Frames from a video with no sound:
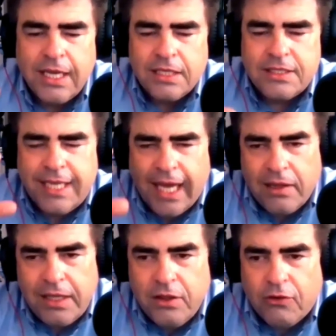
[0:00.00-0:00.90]

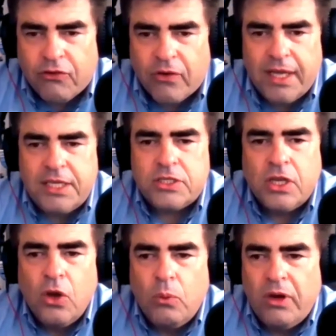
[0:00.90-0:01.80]
telling the French,
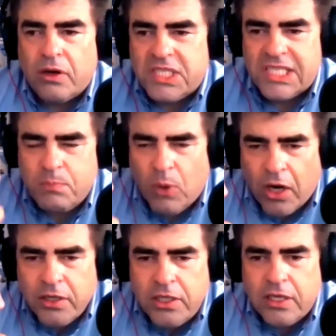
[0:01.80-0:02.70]
we are
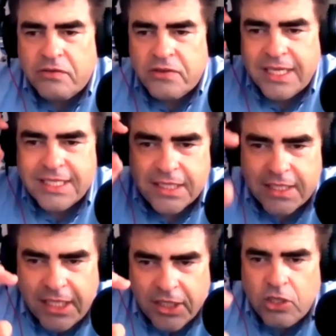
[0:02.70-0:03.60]
smart enough to
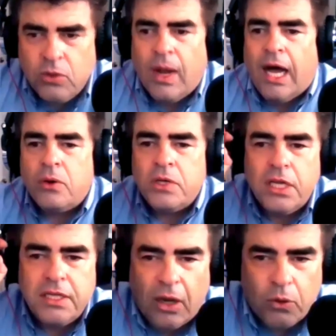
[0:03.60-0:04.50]
kick you out,
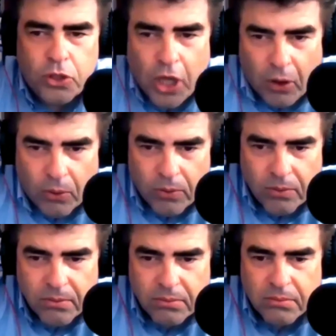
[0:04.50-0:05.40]
now go.
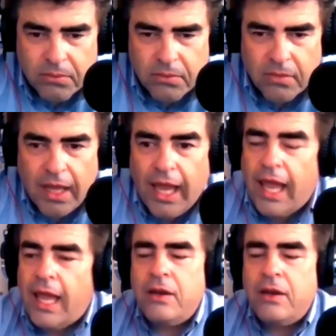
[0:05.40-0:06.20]
And